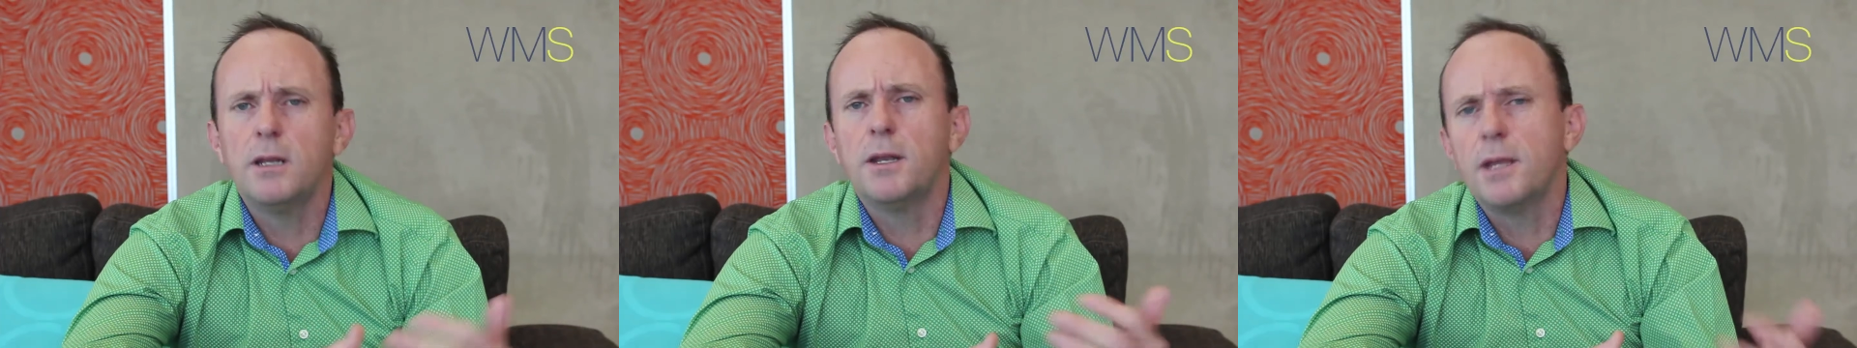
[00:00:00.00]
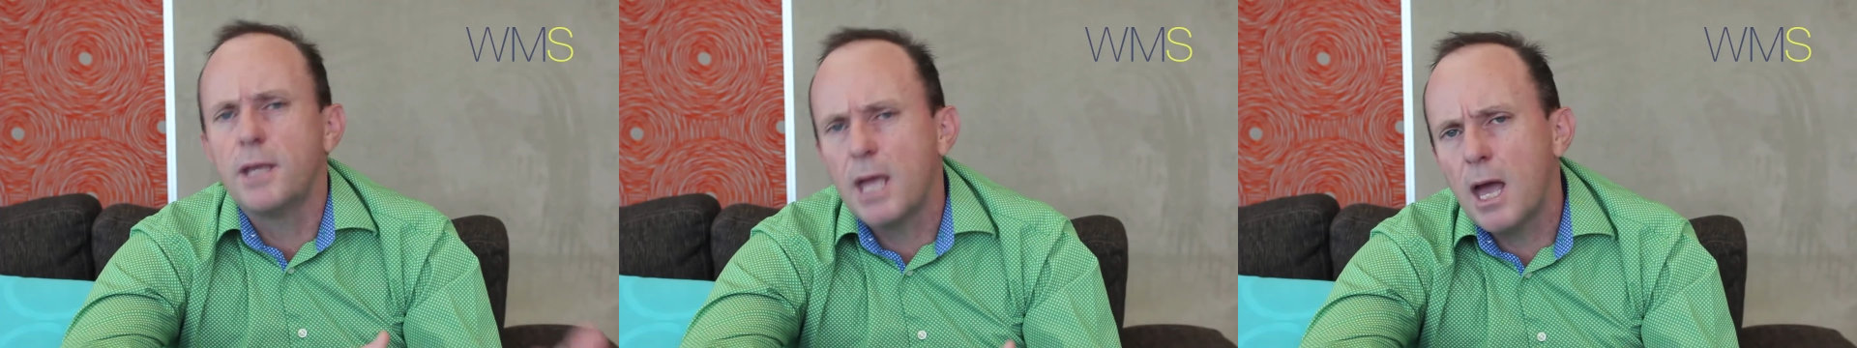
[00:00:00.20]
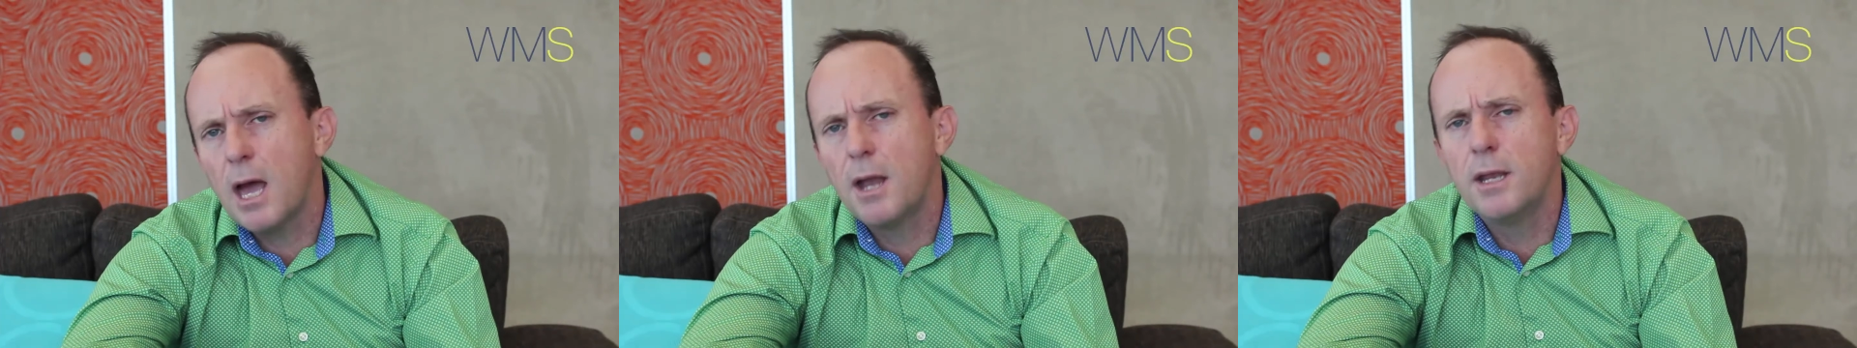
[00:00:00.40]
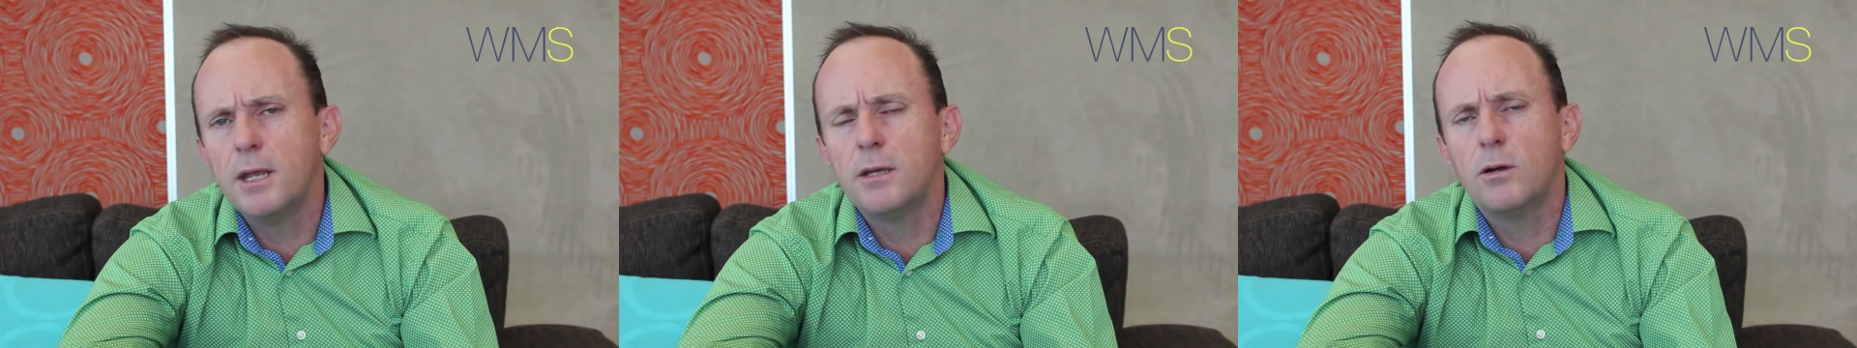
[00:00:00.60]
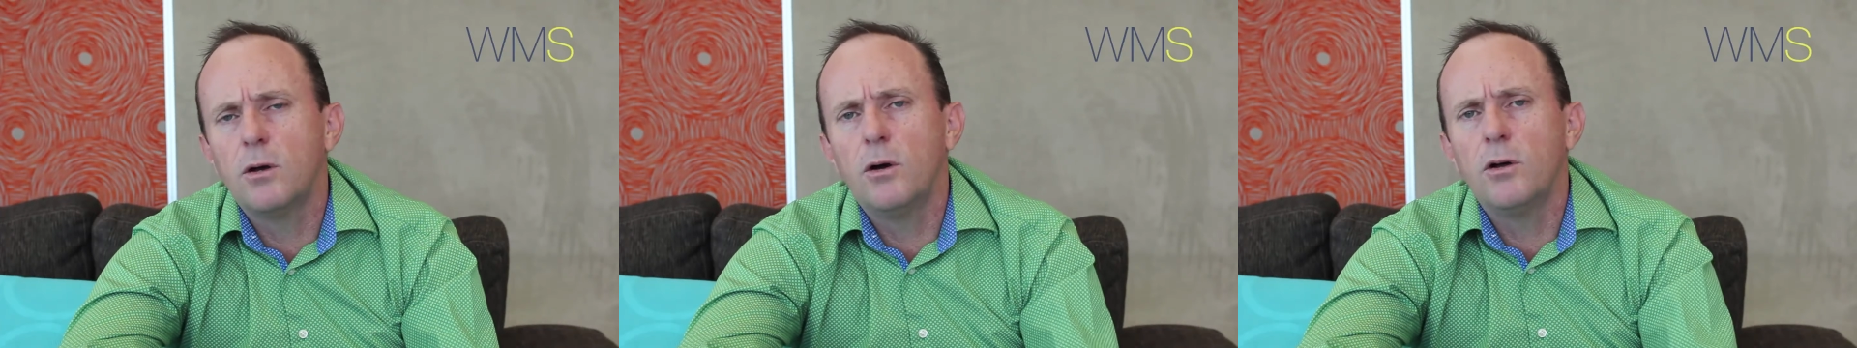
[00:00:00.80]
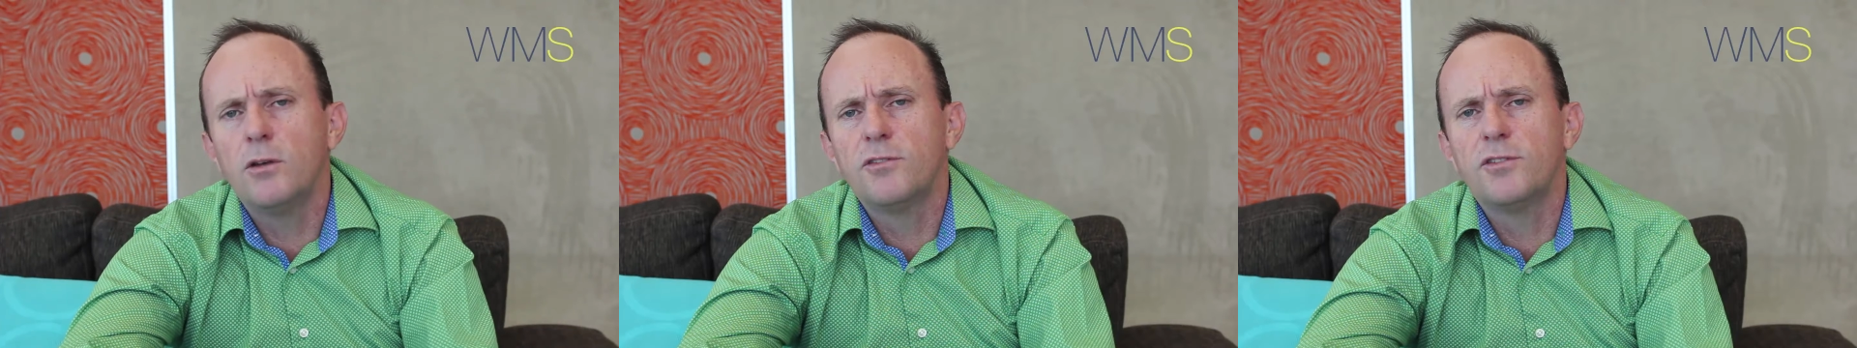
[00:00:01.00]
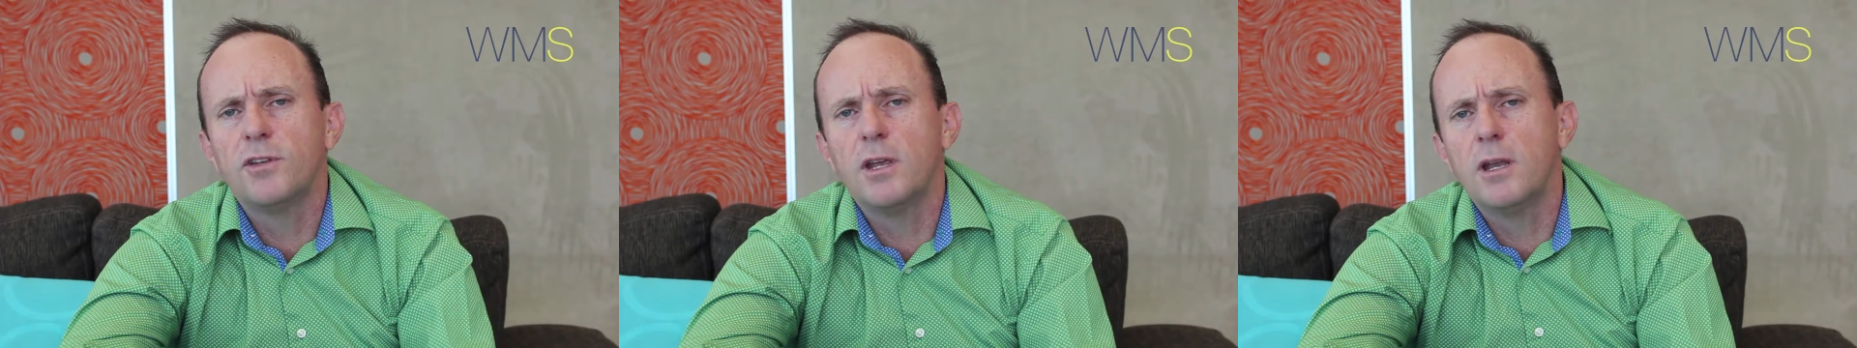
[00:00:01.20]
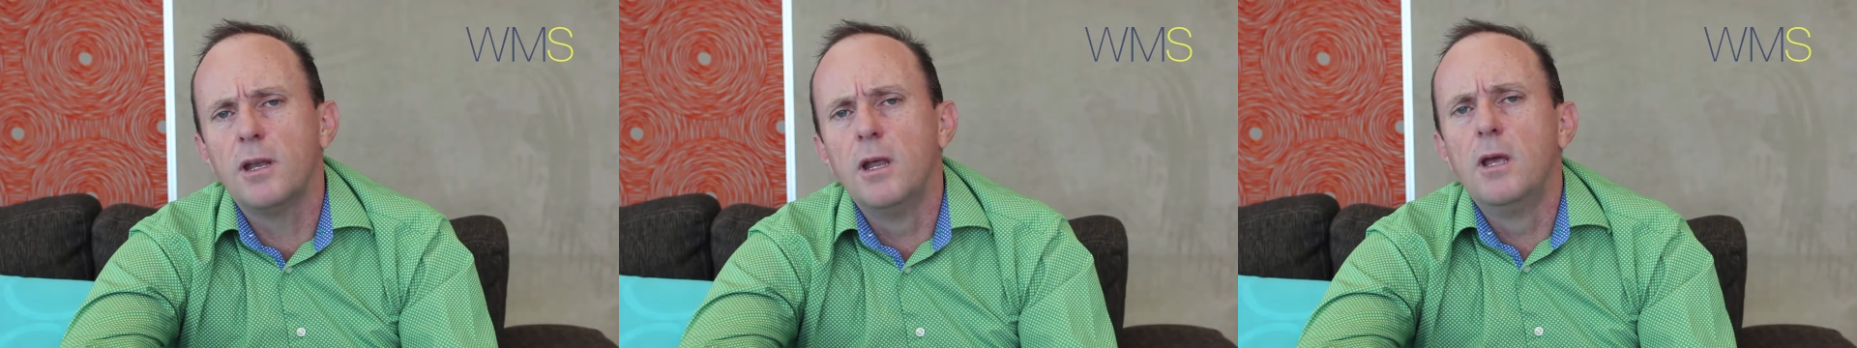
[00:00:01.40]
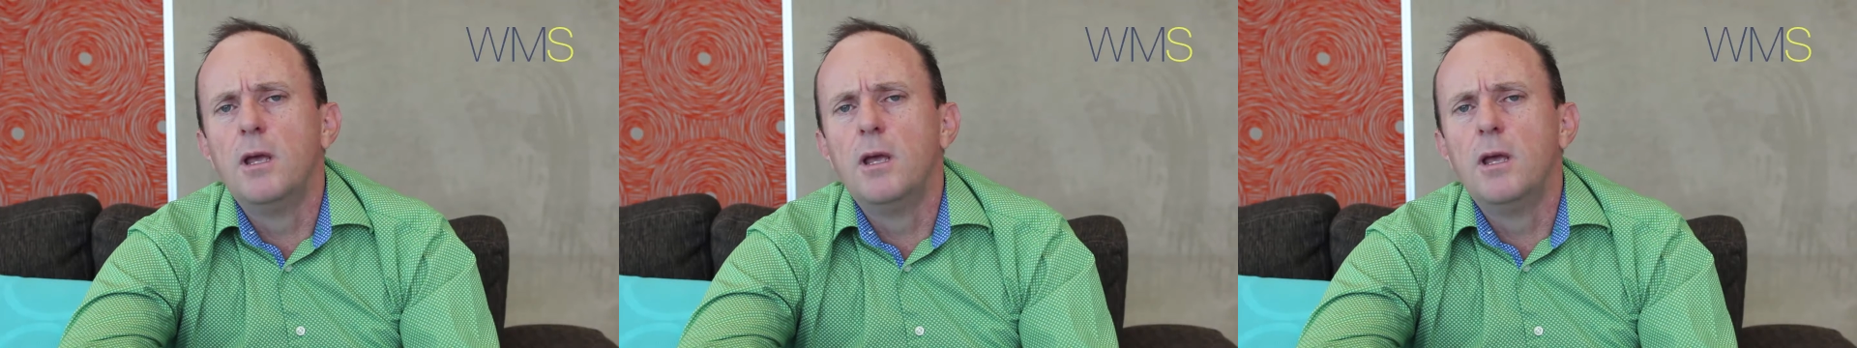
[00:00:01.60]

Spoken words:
and accounting costs and